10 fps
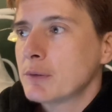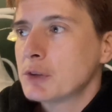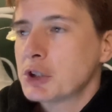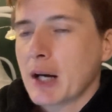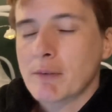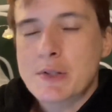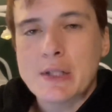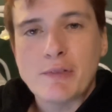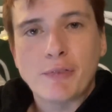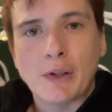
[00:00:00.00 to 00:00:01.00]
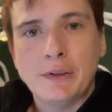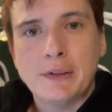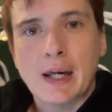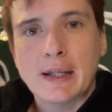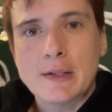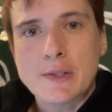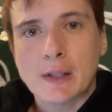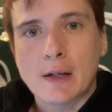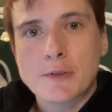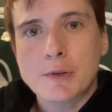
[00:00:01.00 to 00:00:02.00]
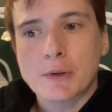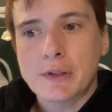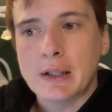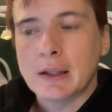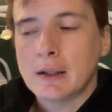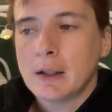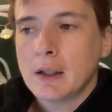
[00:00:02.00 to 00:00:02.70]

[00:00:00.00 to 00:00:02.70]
charity fun days and that sort of thing.